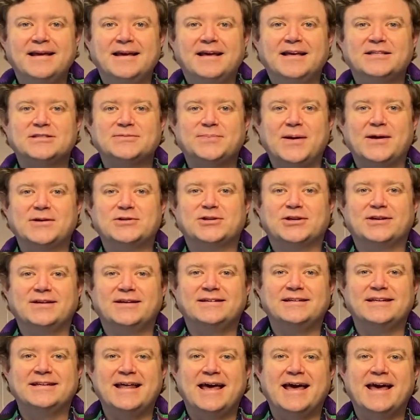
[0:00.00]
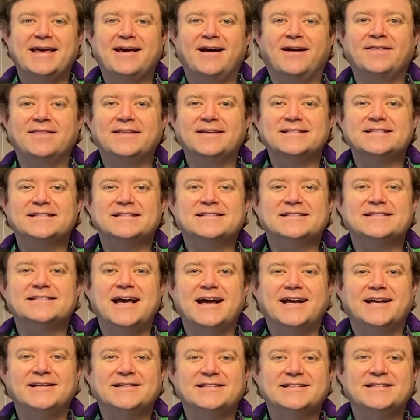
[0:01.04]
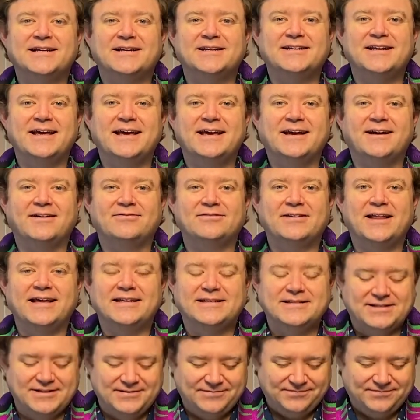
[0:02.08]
especially today on this second Sunday of Lent.